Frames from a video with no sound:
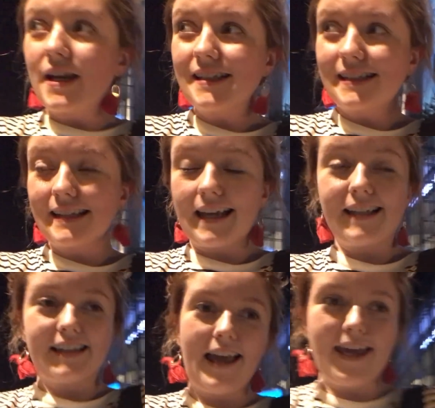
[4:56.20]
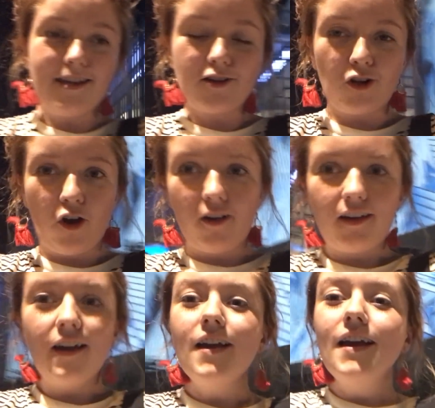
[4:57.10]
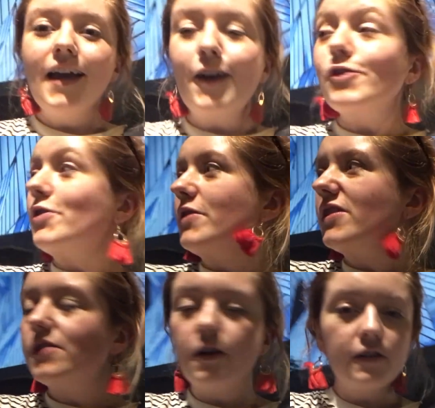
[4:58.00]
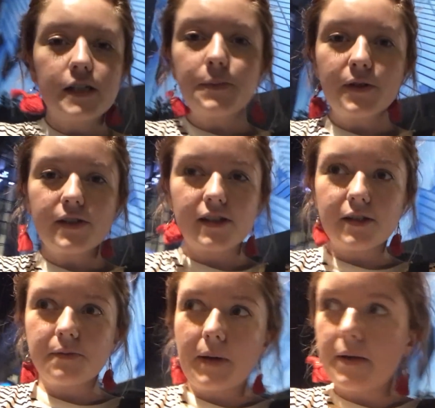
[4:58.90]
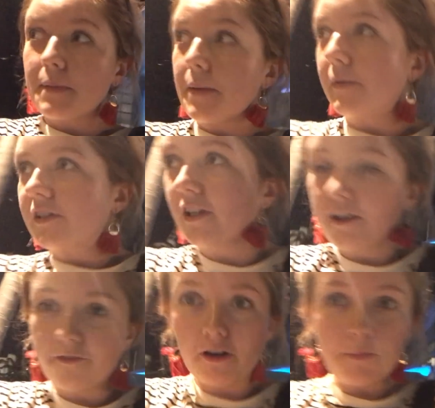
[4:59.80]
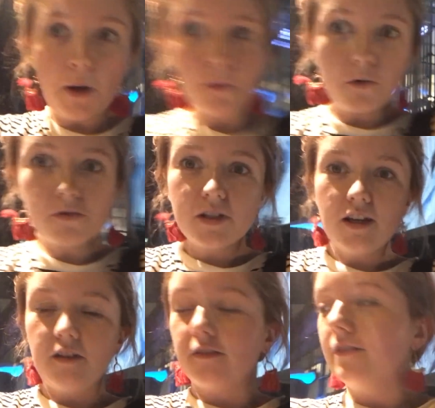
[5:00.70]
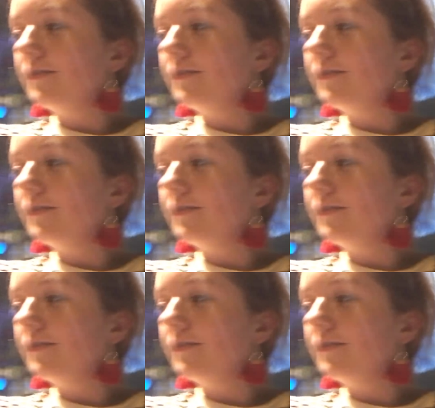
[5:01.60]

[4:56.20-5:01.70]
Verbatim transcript: Wednesdays at 8 o'clock. And also it's totally sponsored by people, so you get free popcorn too.